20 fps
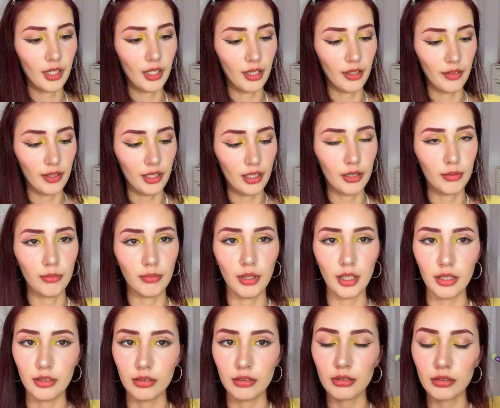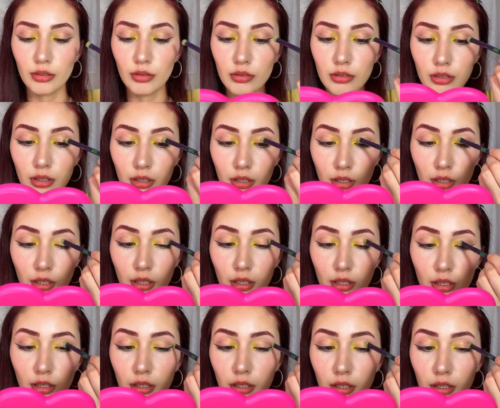And then I blend it out
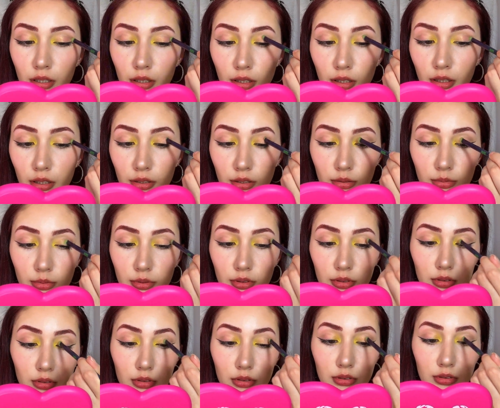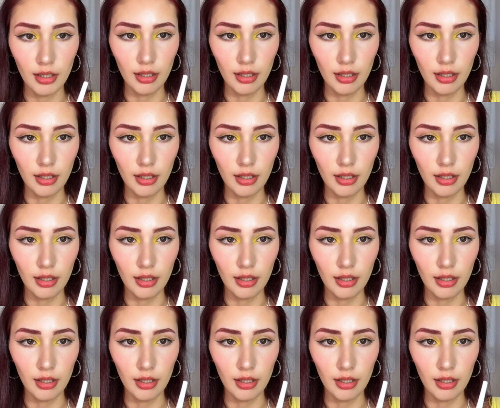a little bit.